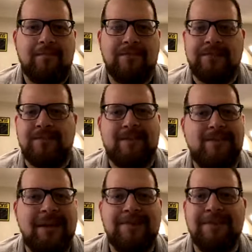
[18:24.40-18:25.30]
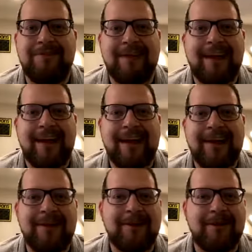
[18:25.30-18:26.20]
Jesus' name lifted high
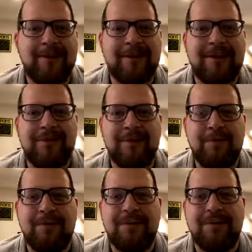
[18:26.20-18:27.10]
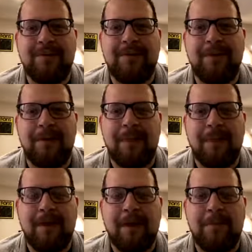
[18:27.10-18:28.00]
in our community. We want to
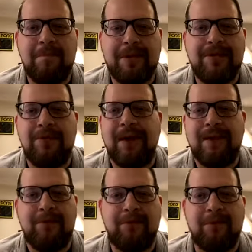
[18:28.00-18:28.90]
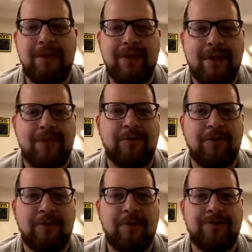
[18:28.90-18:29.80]
be united with one another.
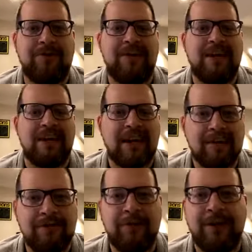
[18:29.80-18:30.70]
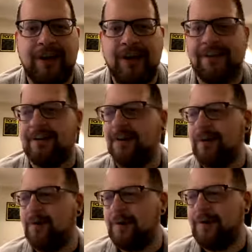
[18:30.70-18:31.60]
We want to take care of one another.
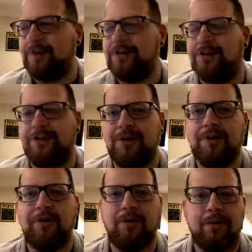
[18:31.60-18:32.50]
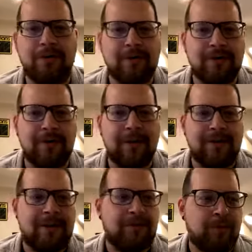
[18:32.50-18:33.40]
We want to show the world
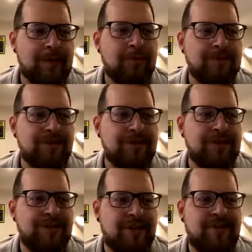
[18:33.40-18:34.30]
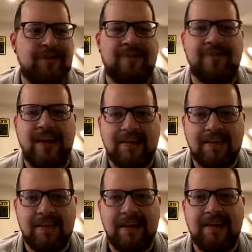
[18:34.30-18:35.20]
that the way we treat each other is a
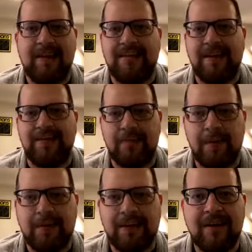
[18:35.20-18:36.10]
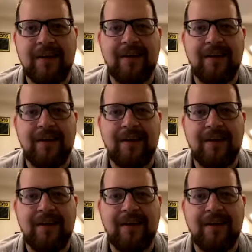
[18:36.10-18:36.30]
testament and a testimony